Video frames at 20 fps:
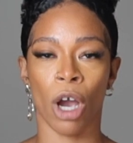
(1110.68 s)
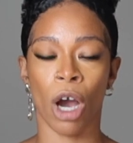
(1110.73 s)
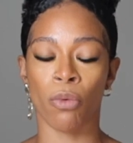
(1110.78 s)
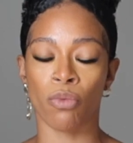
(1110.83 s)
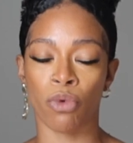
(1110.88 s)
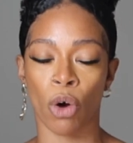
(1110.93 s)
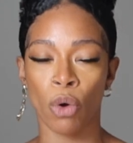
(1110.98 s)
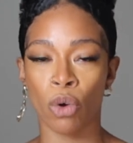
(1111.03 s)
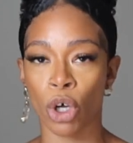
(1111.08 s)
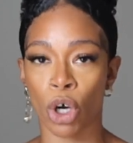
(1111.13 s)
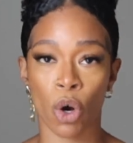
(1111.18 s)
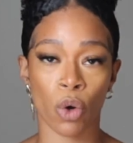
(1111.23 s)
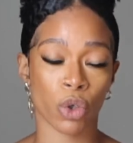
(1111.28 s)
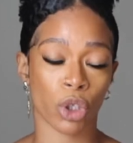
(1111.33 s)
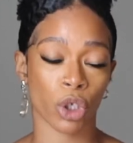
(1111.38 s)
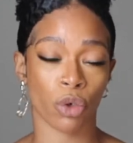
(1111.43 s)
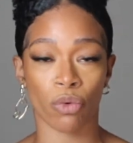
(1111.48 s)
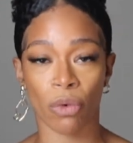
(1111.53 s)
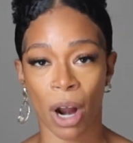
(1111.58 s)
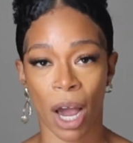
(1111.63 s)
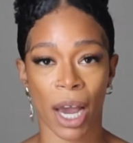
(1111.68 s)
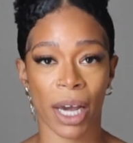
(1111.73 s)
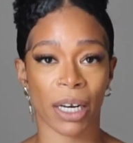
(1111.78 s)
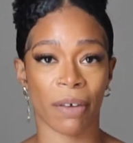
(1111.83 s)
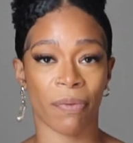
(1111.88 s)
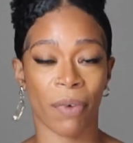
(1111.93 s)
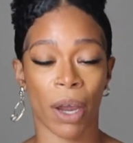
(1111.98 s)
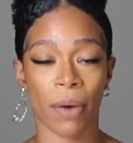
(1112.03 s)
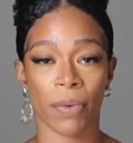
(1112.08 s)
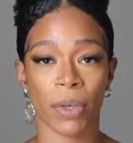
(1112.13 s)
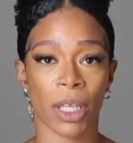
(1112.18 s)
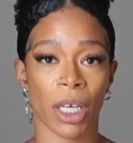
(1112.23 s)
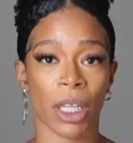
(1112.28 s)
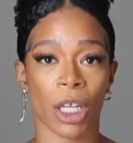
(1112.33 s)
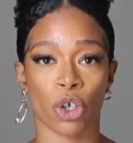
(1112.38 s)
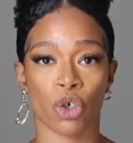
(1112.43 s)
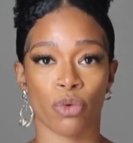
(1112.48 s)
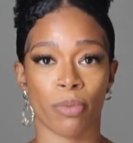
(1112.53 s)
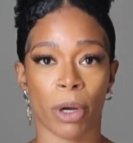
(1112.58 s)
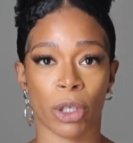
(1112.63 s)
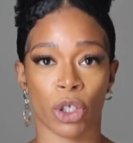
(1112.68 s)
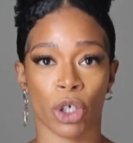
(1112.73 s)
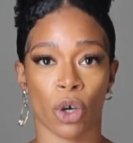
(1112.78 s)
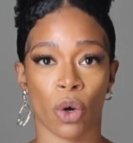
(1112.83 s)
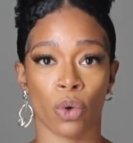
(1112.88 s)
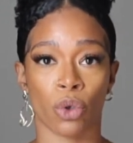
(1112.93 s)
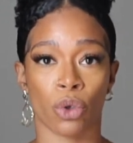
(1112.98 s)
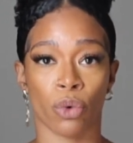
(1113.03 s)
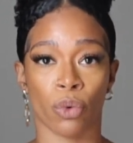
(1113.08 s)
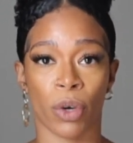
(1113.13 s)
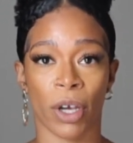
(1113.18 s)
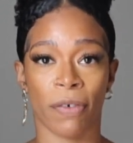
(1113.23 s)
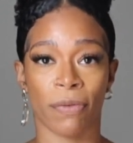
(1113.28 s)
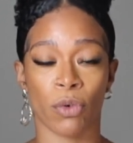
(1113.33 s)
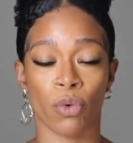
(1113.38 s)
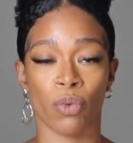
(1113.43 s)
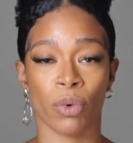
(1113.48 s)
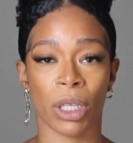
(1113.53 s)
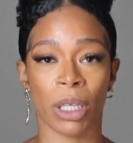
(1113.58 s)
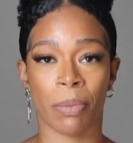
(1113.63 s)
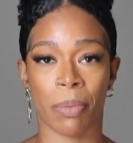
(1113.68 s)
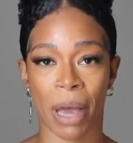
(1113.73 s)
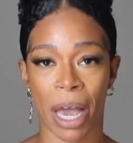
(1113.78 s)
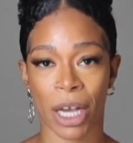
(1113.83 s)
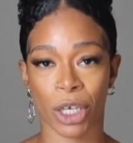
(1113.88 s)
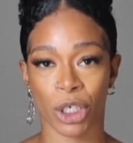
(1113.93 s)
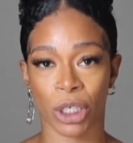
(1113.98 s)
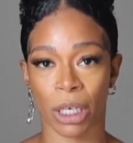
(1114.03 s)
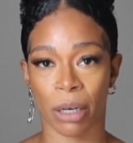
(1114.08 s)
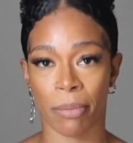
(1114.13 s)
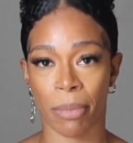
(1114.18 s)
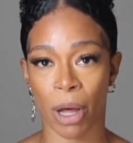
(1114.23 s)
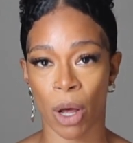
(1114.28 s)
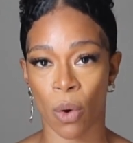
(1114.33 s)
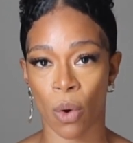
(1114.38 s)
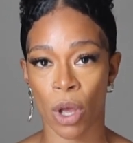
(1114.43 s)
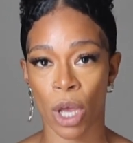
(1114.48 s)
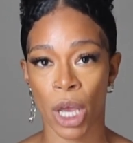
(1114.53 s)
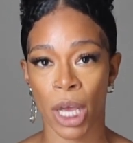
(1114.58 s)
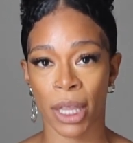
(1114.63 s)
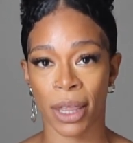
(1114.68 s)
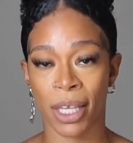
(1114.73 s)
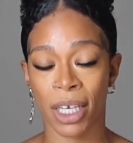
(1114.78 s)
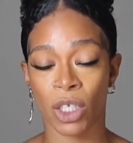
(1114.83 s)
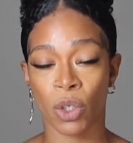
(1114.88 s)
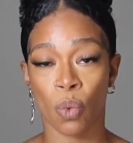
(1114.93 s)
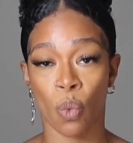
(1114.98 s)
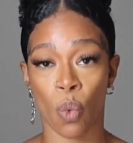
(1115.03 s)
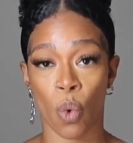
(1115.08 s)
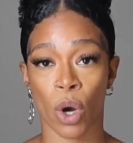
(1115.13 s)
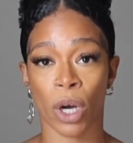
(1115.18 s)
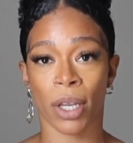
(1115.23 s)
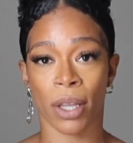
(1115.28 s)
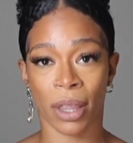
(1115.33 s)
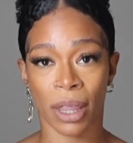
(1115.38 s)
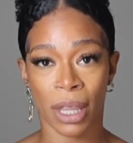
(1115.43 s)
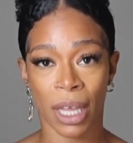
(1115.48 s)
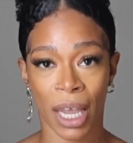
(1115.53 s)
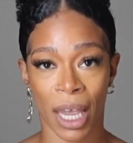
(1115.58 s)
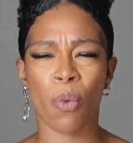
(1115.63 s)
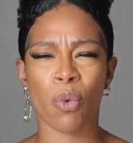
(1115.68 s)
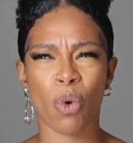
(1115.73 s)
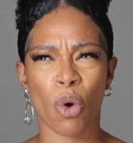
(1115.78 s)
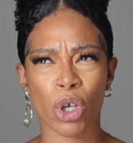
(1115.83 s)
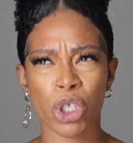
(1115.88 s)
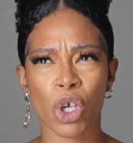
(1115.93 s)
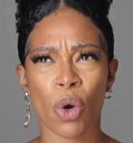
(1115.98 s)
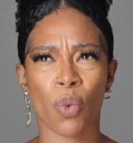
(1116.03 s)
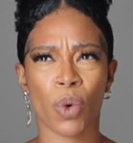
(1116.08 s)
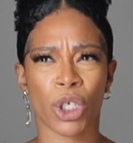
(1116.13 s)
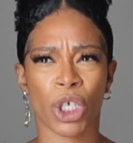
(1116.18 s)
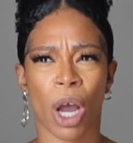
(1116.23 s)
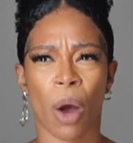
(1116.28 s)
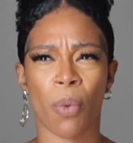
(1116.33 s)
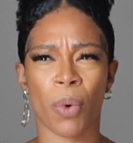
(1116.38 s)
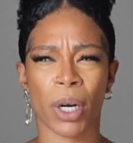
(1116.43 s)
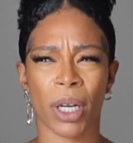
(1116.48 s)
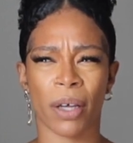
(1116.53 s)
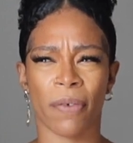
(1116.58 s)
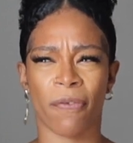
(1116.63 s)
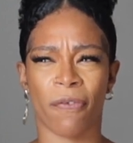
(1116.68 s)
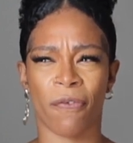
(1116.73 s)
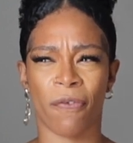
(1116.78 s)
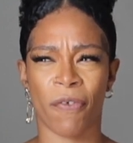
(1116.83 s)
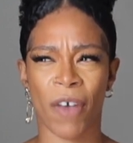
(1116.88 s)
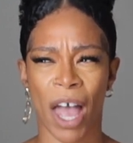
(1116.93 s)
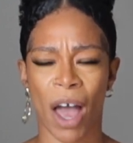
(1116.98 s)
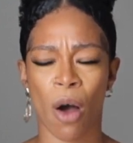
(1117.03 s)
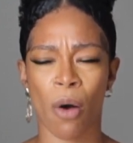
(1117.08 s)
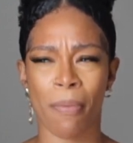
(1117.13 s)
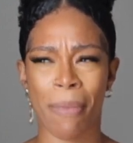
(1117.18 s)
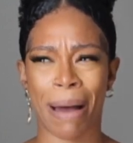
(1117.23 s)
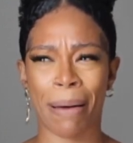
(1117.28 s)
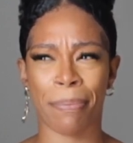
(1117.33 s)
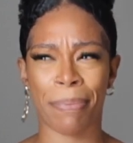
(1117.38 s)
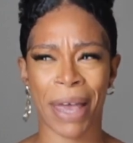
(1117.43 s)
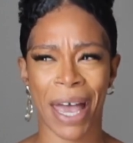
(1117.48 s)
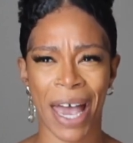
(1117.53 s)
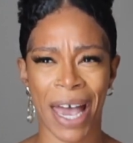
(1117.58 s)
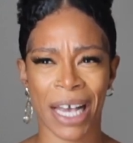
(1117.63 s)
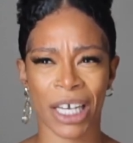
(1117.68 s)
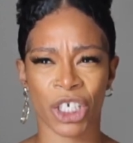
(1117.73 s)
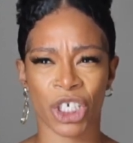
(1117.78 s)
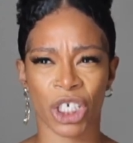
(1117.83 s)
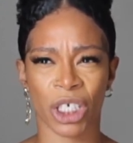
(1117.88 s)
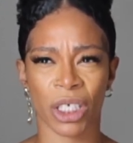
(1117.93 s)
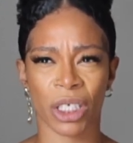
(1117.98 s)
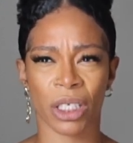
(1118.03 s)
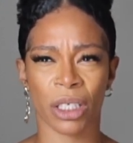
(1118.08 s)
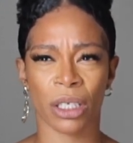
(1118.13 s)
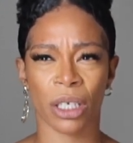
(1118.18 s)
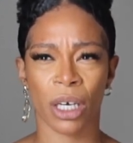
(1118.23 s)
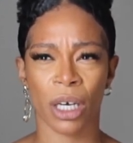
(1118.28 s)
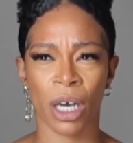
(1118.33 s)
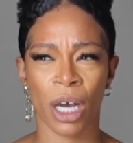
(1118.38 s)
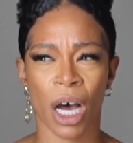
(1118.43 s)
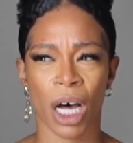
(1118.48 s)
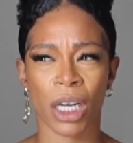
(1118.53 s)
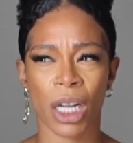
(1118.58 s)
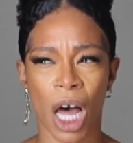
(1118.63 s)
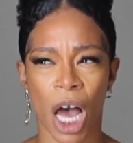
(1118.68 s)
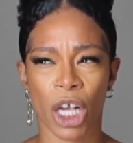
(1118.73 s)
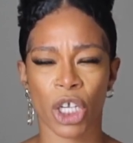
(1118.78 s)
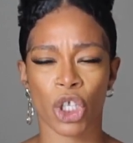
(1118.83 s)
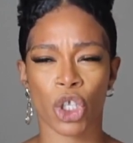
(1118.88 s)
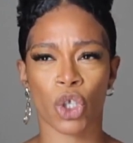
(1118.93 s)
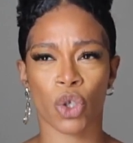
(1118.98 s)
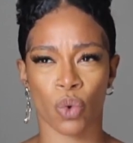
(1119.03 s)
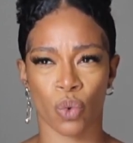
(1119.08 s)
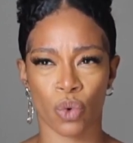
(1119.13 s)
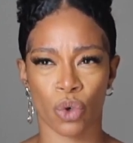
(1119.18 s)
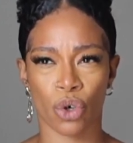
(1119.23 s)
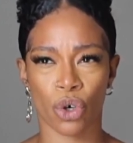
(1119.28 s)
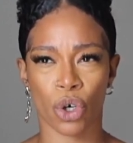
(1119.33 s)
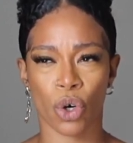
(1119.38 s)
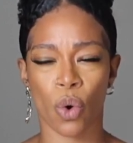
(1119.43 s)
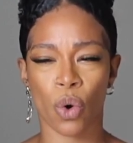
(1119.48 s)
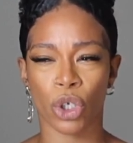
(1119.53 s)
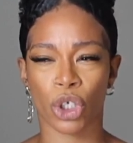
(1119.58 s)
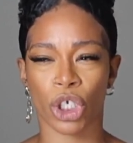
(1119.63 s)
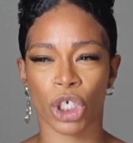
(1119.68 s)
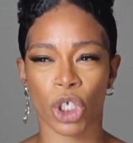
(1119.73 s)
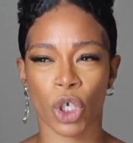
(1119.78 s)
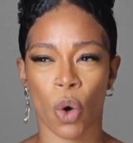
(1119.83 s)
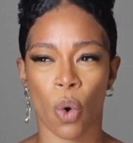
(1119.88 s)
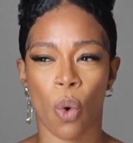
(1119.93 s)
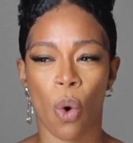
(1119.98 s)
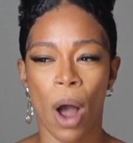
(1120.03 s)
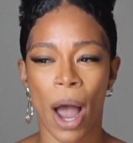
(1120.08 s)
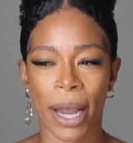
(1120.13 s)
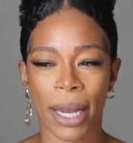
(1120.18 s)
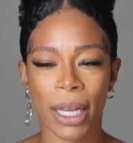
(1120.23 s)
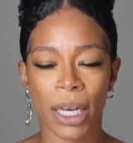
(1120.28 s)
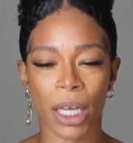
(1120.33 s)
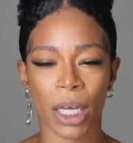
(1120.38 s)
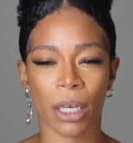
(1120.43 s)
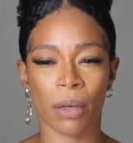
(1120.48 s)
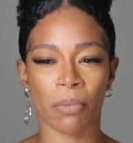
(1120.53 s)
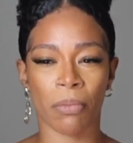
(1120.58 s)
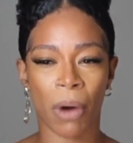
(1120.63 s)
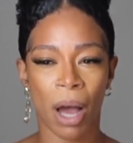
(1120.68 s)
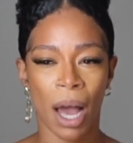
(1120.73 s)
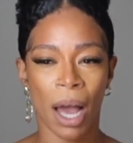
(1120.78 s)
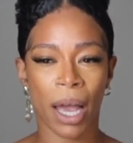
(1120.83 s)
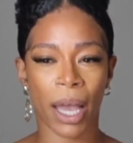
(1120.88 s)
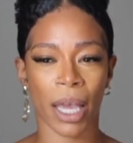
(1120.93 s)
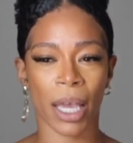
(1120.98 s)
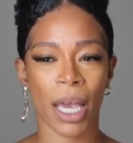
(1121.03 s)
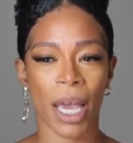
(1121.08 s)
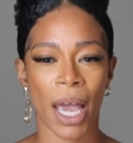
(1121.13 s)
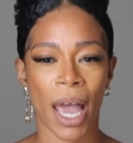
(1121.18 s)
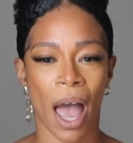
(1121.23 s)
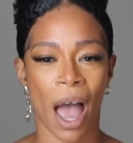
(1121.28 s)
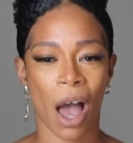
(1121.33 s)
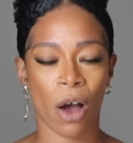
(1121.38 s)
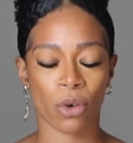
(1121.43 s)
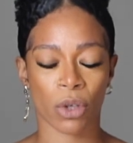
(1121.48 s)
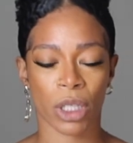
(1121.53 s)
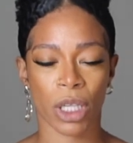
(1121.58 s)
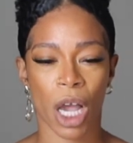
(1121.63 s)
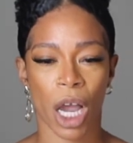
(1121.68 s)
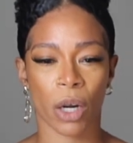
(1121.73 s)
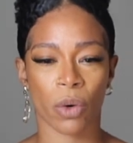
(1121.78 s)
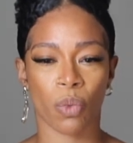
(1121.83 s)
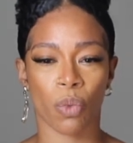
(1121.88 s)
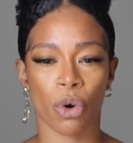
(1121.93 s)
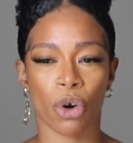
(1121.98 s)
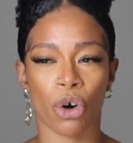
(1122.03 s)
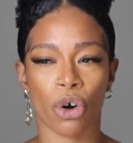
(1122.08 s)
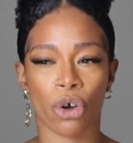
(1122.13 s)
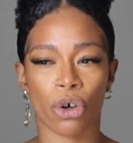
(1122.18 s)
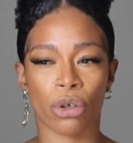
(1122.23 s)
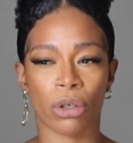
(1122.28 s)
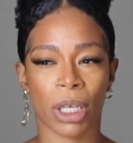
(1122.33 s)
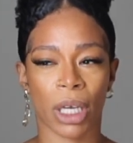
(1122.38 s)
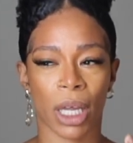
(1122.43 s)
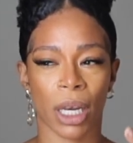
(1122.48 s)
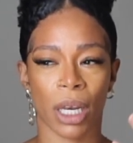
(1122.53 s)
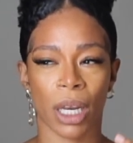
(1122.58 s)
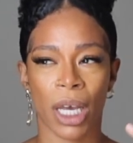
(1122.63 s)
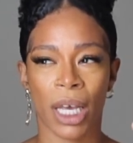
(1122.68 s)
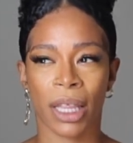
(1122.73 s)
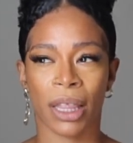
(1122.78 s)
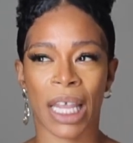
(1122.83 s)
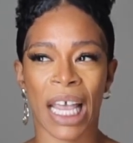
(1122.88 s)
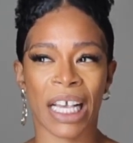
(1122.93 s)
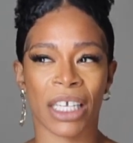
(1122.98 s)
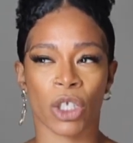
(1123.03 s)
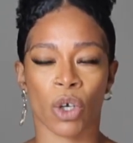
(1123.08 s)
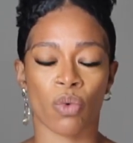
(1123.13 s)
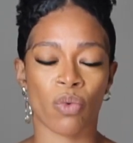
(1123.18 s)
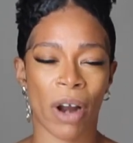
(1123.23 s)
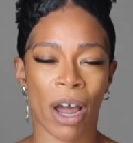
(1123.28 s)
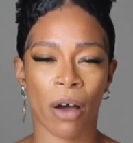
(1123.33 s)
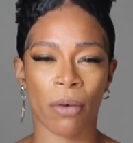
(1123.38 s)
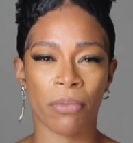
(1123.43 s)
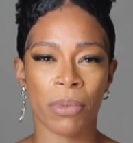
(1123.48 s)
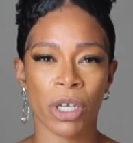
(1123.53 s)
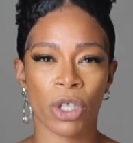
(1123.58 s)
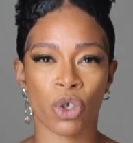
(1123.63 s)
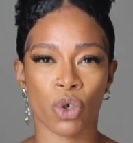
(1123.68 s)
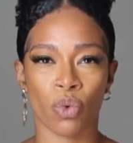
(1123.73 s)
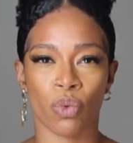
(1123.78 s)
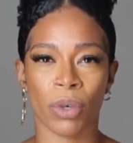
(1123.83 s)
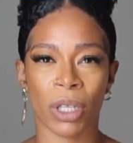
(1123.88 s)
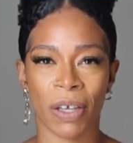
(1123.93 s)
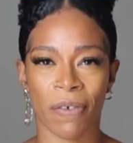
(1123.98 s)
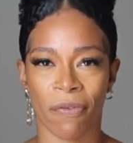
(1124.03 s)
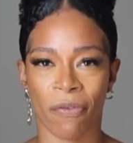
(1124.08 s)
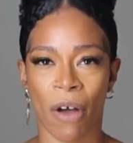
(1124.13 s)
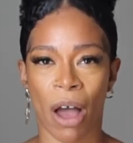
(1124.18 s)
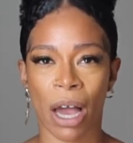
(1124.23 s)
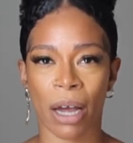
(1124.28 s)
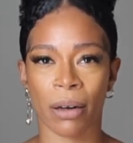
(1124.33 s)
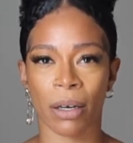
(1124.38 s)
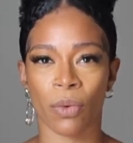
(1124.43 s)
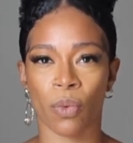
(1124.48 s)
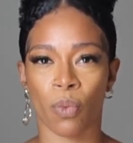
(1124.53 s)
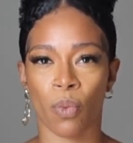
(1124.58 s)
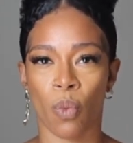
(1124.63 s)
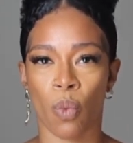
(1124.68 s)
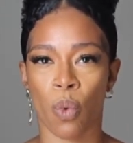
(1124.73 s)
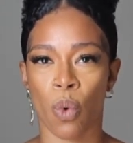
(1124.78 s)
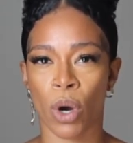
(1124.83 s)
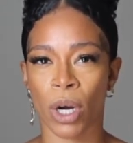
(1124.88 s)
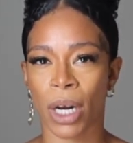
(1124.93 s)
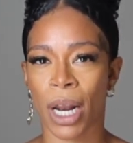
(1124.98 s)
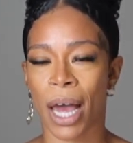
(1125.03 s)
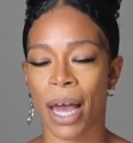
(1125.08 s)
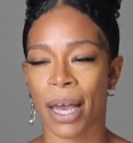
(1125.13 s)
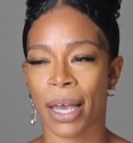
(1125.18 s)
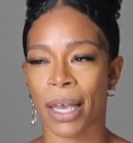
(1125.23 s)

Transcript: roller coaster ride of everything that you're about to go through if you're really passionate about this one thing. I also wish I would have found my passion a lot sooner, or just quieted my outside world and things around me to really find what